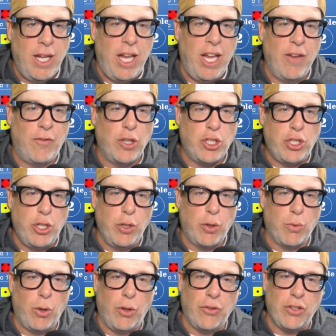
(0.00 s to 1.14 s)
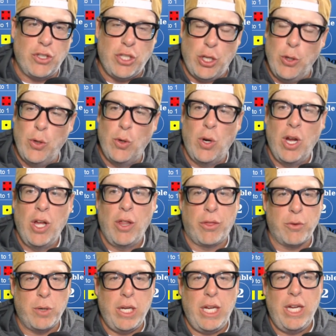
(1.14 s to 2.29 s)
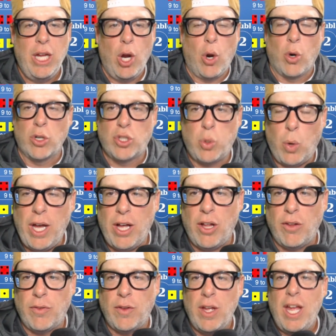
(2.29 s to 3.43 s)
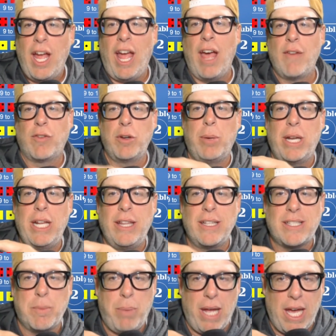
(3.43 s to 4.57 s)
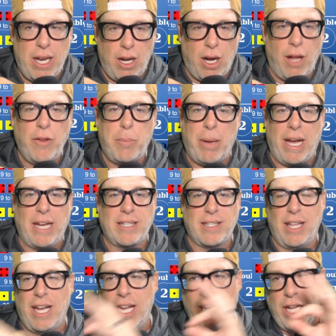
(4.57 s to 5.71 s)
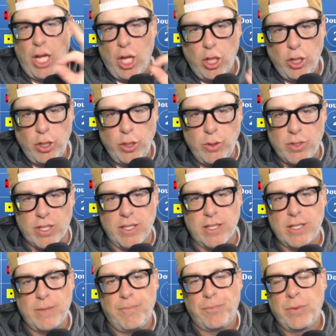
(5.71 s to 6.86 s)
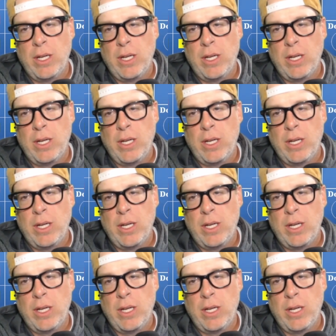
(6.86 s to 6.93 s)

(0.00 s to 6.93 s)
If the shooter rolls a 2, 3, or 12, everybody that's bet on the pass line loses.